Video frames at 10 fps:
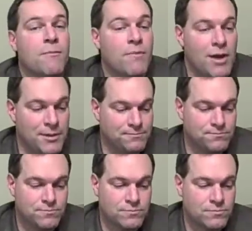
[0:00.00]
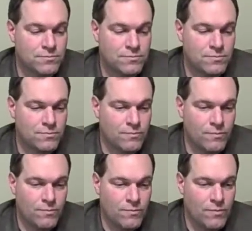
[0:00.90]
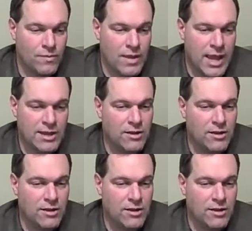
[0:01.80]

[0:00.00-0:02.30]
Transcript: but he'd